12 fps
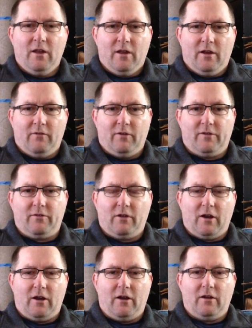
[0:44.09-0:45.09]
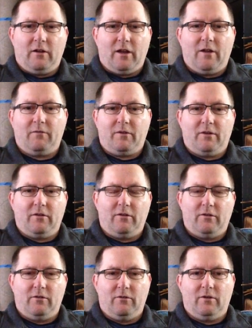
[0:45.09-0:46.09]
of withdrawal up
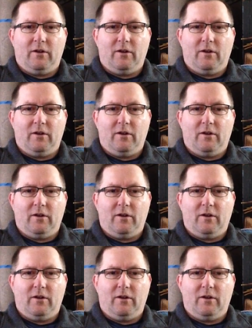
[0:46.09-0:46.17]
to